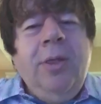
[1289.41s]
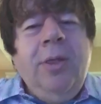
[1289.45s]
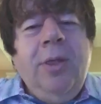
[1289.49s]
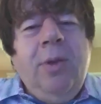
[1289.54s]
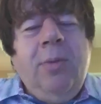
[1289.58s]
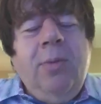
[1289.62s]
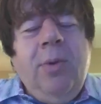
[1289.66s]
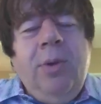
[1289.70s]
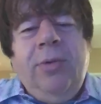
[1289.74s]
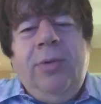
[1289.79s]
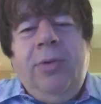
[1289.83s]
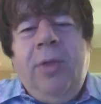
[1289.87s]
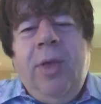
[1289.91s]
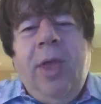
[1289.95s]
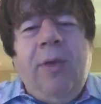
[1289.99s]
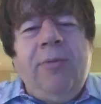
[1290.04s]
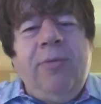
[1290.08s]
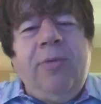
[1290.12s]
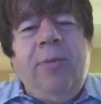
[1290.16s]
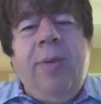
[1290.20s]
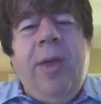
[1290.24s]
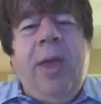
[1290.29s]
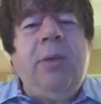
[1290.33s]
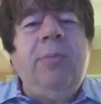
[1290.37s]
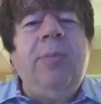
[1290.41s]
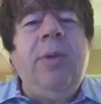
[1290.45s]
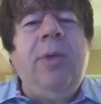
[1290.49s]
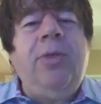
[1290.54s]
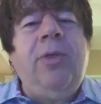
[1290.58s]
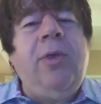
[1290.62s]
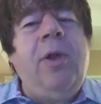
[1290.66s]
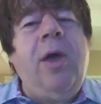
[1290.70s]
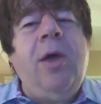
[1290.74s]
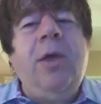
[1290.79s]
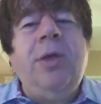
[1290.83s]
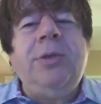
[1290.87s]
And once they have a bad
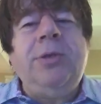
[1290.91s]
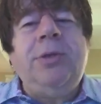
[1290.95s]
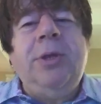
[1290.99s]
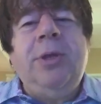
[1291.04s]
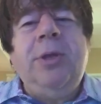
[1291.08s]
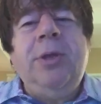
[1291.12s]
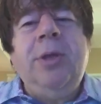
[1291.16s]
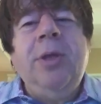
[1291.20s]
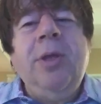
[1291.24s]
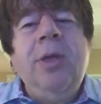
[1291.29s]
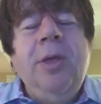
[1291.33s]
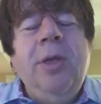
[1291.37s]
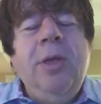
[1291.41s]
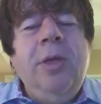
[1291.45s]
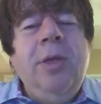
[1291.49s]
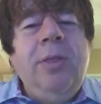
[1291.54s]
methodology,